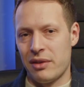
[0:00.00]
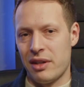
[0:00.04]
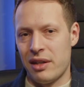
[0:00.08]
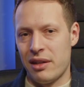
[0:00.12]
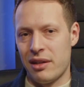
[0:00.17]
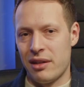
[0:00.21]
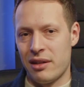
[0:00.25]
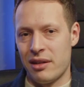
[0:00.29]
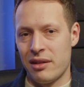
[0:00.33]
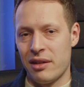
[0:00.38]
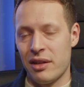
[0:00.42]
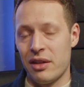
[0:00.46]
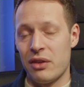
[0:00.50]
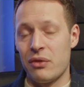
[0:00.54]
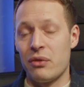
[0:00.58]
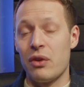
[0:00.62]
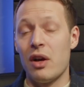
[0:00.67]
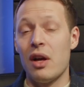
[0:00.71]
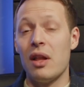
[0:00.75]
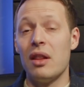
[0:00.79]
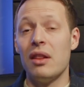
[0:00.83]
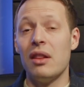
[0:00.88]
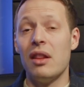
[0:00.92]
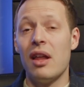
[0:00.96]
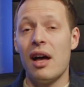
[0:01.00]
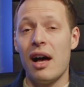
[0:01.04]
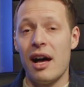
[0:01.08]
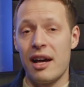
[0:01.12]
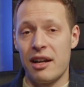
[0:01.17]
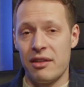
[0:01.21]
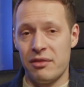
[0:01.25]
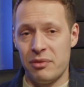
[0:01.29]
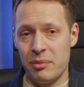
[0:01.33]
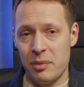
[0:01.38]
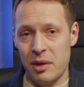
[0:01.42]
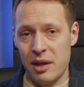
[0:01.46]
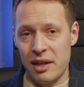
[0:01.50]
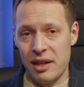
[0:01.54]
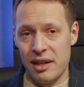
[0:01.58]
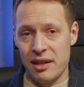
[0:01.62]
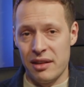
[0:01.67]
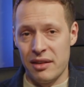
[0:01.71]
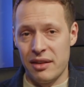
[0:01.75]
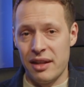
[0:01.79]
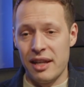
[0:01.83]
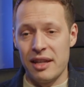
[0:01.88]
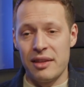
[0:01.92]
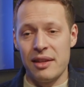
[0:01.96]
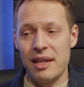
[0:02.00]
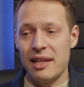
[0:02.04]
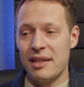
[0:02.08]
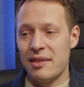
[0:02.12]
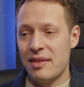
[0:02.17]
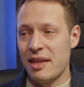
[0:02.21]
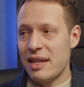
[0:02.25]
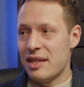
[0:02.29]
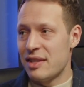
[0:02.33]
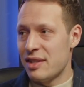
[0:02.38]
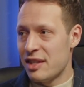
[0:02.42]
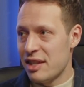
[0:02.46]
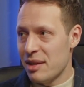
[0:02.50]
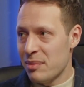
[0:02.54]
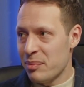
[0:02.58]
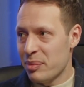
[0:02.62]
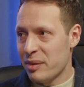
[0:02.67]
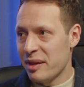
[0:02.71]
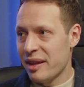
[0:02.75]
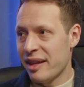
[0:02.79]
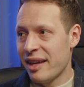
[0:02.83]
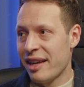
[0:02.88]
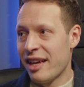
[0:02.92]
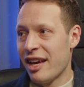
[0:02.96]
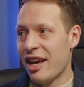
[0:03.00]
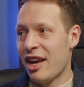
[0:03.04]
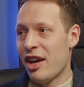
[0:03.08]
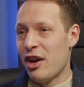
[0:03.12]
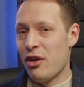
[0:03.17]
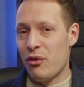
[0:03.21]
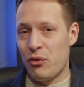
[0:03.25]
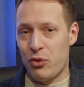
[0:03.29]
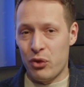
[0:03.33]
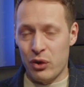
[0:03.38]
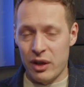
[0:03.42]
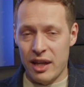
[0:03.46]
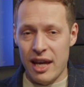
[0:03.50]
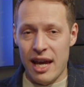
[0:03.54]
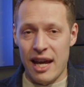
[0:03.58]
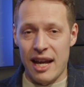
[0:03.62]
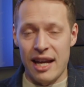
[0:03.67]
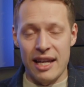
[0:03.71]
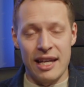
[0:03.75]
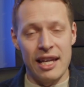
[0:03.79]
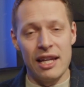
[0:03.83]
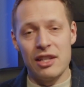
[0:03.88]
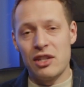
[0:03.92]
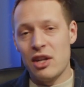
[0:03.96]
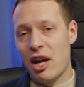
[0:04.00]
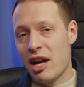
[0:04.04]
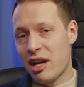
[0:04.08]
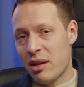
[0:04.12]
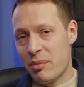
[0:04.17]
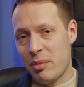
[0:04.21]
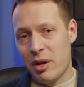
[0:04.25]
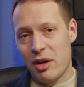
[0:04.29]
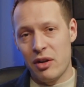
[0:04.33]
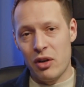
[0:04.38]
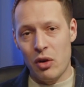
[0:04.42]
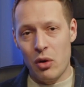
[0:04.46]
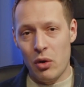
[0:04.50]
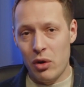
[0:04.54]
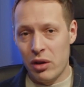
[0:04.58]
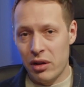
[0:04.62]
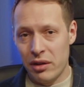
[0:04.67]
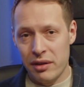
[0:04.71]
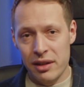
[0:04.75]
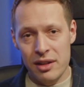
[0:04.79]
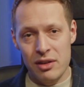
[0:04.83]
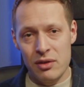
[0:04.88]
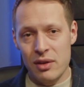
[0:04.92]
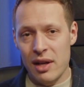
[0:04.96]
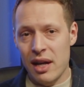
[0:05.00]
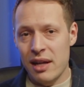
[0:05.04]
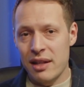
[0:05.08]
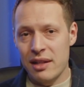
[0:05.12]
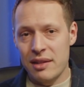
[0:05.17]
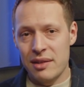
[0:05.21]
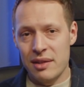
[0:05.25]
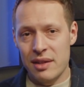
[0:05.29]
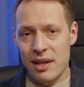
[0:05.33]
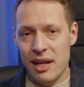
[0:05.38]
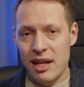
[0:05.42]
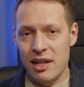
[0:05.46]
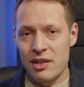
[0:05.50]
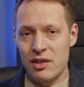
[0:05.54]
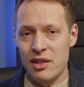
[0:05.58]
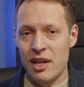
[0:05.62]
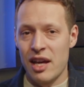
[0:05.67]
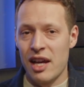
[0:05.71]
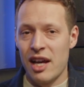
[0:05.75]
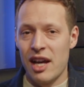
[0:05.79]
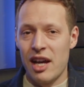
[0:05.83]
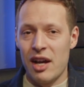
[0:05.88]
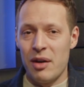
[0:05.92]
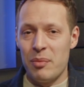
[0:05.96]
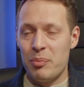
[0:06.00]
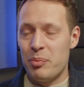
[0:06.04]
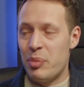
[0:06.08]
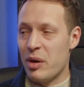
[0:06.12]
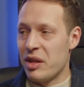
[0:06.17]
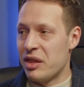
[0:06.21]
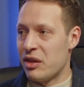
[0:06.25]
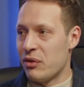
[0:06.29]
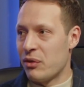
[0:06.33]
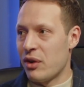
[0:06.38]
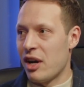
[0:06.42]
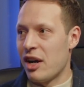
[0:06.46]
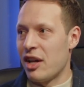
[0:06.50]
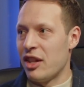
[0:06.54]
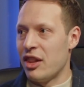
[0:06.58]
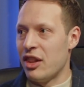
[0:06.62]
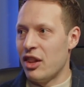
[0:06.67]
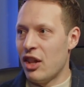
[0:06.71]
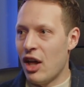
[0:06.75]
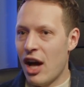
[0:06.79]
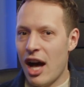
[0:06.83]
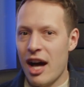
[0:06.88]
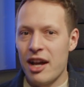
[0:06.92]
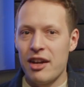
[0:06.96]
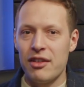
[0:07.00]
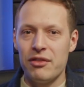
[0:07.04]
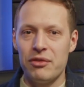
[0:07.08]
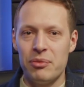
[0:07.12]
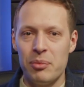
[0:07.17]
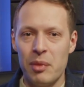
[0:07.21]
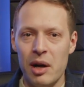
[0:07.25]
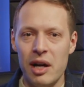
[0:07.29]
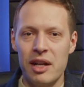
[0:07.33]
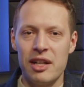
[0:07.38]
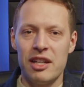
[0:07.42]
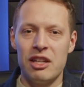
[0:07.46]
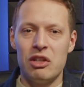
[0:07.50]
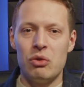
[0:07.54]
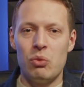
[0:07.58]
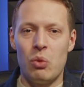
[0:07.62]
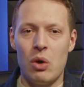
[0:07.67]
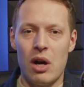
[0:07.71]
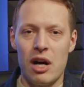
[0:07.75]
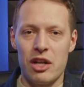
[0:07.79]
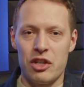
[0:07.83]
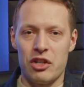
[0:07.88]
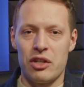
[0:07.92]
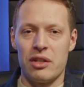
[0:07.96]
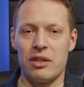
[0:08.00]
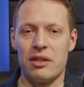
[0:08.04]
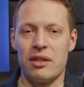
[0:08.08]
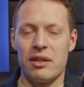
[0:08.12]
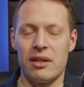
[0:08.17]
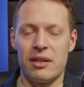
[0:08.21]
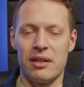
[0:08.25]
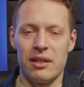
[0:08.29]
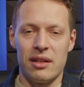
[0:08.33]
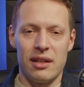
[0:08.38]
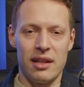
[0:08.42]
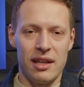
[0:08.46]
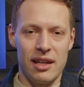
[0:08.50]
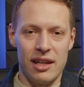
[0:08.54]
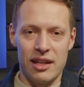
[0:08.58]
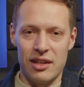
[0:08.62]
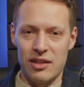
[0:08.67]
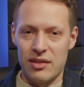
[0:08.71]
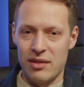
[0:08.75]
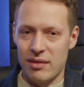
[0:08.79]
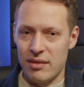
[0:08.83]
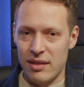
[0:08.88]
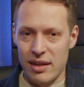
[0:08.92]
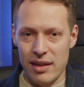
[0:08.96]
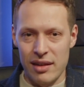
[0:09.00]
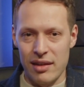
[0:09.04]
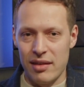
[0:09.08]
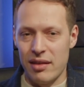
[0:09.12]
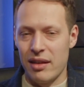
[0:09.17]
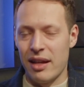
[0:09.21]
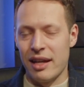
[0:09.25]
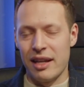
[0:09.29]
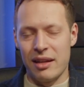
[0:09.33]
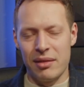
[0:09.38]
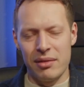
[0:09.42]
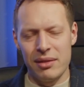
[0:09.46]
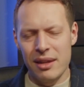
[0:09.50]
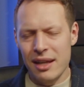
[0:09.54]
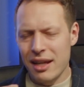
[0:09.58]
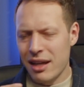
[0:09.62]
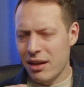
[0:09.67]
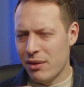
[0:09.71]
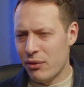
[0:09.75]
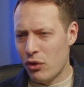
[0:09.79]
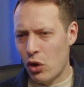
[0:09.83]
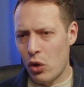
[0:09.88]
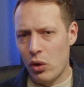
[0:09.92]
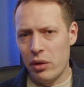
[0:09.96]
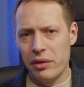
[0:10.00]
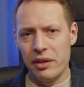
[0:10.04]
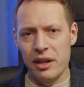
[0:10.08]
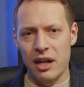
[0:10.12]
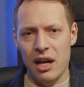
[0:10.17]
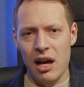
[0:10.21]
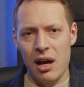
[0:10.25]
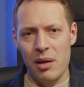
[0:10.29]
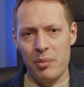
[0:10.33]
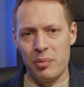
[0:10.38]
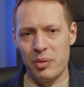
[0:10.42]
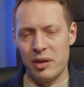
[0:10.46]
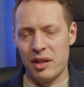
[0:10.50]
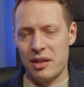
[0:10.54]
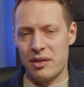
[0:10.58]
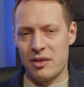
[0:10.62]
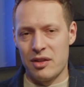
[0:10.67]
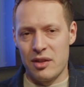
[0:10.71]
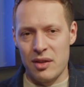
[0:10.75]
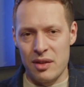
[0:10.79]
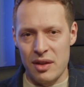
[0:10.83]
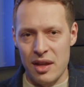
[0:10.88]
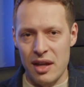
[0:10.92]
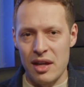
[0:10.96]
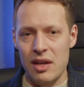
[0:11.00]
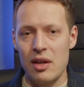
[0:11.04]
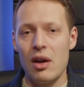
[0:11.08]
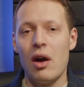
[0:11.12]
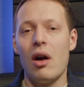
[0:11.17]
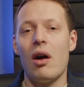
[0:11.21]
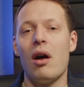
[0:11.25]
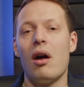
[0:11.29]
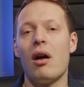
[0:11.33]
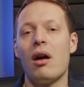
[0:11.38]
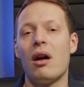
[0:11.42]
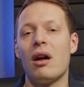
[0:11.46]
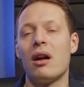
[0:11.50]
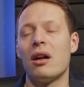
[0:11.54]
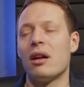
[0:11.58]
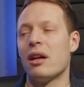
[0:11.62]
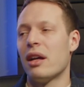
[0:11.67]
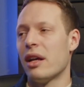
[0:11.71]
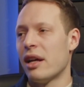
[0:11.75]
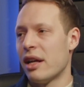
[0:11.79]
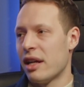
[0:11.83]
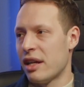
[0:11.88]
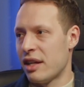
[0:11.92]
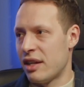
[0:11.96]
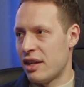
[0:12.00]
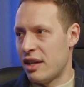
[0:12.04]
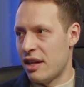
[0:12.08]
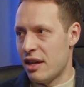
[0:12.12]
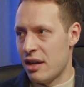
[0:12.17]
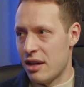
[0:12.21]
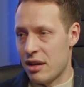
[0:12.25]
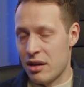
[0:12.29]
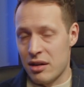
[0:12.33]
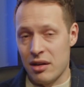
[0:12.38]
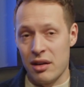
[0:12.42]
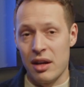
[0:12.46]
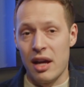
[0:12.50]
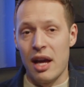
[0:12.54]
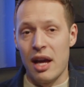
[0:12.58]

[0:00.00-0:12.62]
here. There are a lot of money. Like they, they simply forget. I can't talk about all the United States, but there are a lot of money in Washington. It, yeah. Like think of all the companies. They are here.